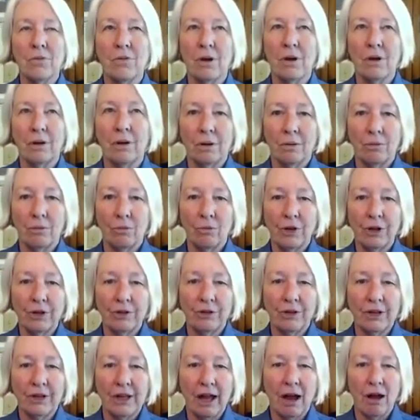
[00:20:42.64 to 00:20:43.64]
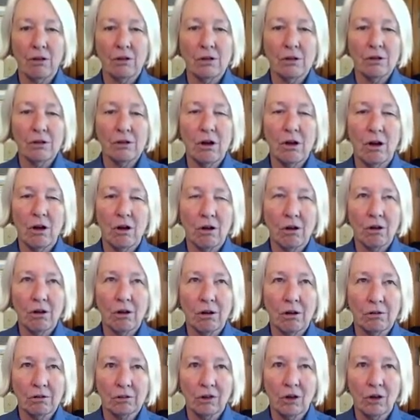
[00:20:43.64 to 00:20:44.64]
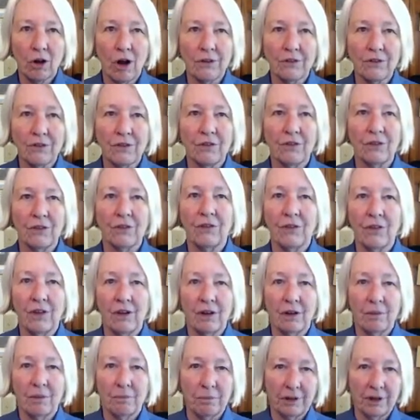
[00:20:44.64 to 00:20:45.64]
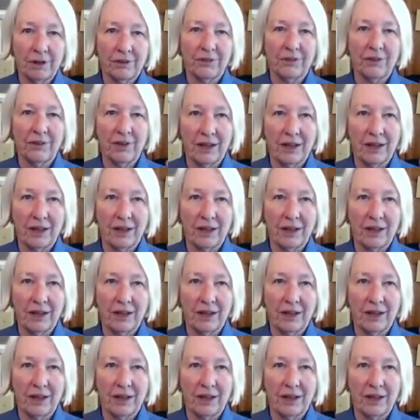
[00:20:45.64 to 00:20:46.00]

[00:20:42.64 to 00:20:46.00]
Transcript: when the alcohol crosses the